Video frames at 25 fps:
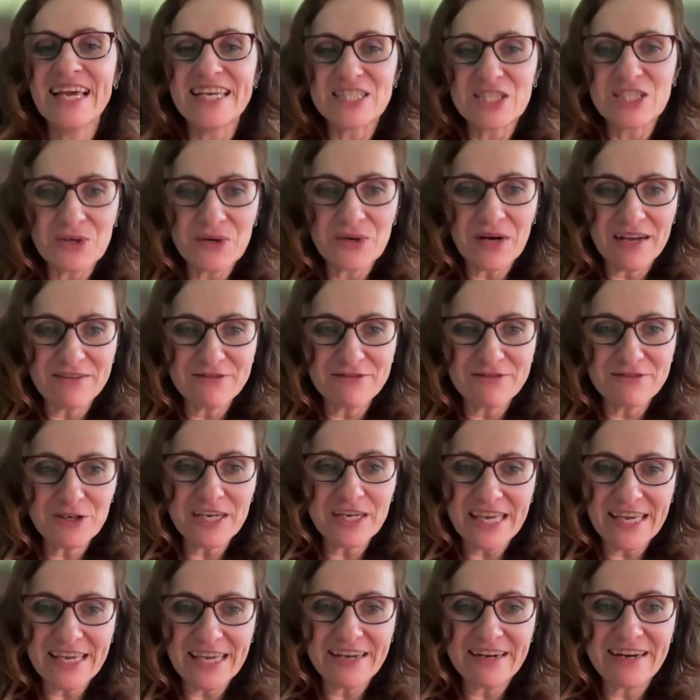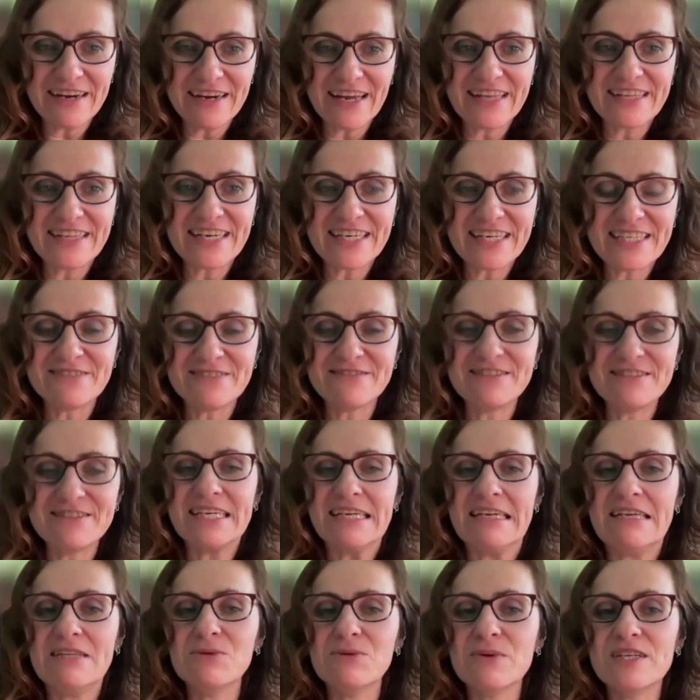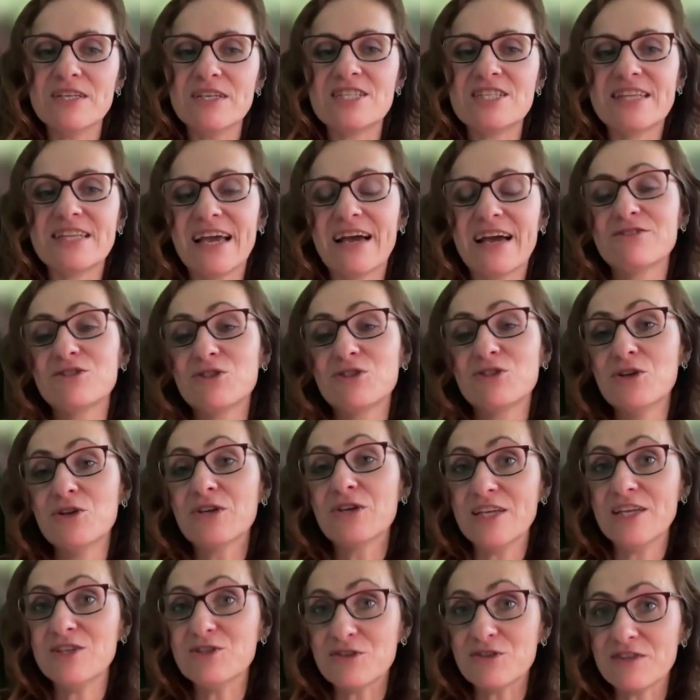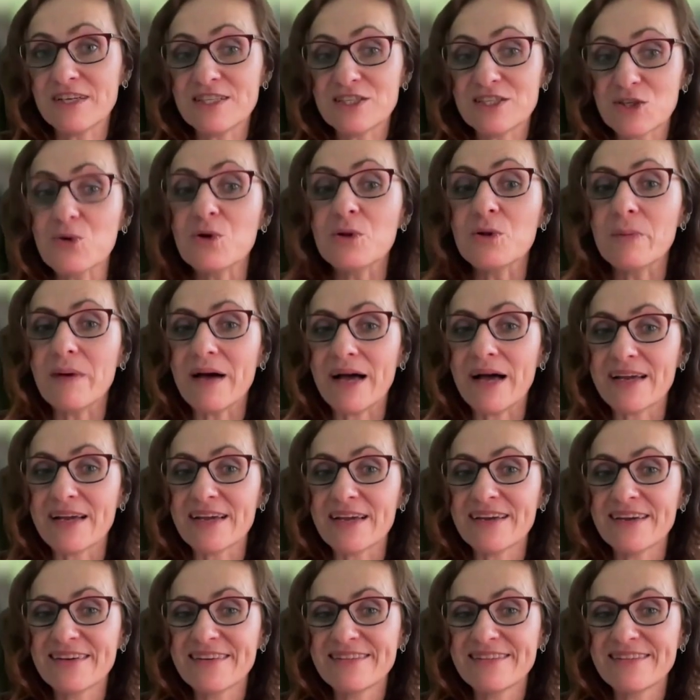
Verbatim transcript: So I've got here an activity in which they have to look into their school bag,